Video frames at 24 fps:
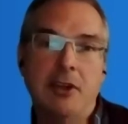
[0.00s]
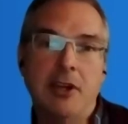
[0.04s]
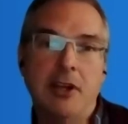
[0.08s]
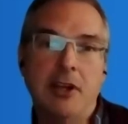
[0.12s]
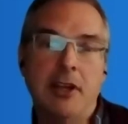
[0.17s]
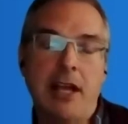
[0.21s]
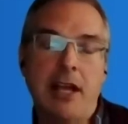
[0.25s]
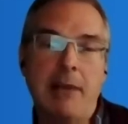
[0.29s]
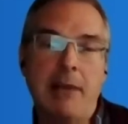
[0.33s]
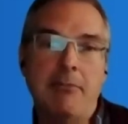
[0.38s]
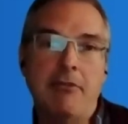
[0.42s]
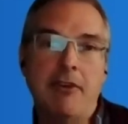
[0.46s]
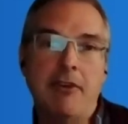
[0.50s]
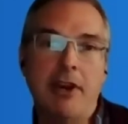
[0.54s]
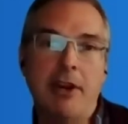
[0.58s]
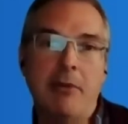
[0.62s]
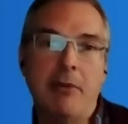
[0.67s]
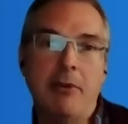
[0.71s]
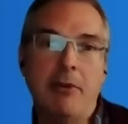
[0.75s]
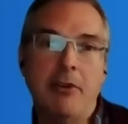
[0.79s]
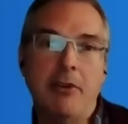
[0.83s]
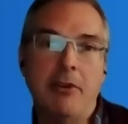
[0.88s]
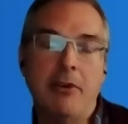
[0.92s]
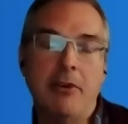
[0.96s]
to collaborate
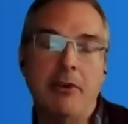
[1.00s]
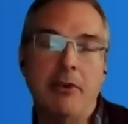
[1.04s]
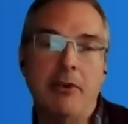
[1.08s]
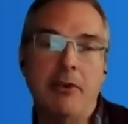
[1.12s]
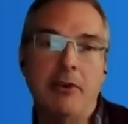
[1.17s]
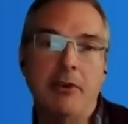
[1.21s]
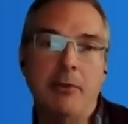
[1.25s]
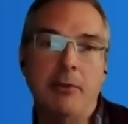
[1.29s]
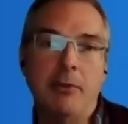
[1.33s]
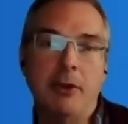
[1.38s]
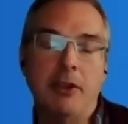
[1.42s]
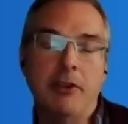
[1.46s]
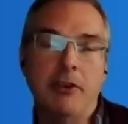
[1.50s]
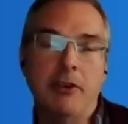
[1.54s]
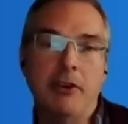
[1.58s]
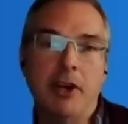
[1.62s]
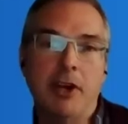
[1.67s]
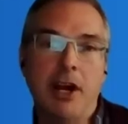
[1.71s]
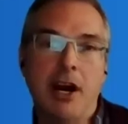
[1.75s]
with your